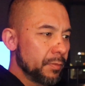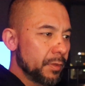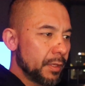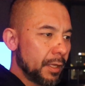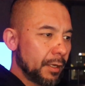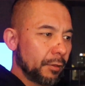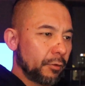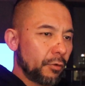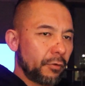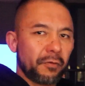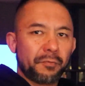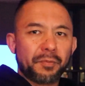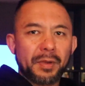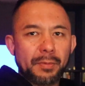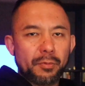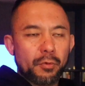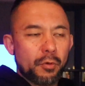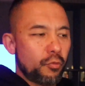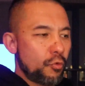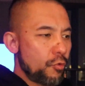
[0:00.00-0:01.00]
That a lot of
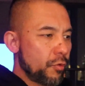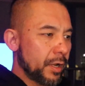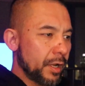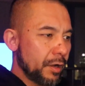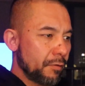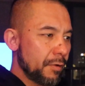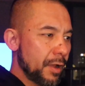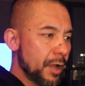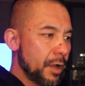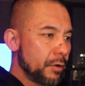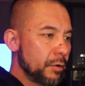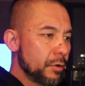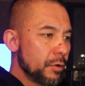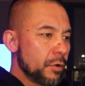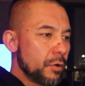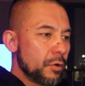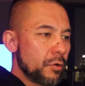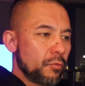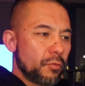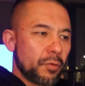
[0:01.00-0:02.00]
people walking around
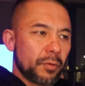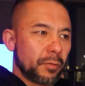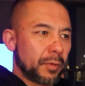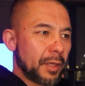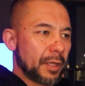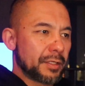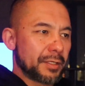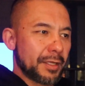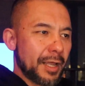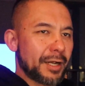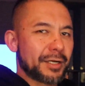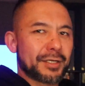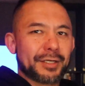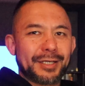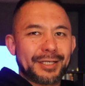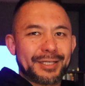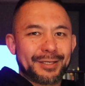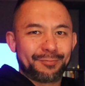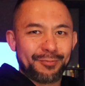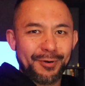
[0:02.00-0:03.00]
that's
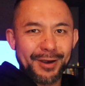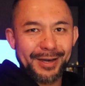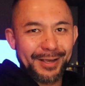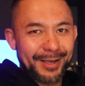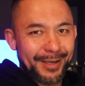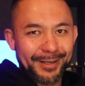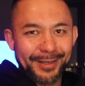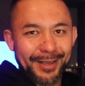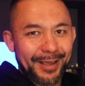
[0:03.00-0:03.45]
actually spreading it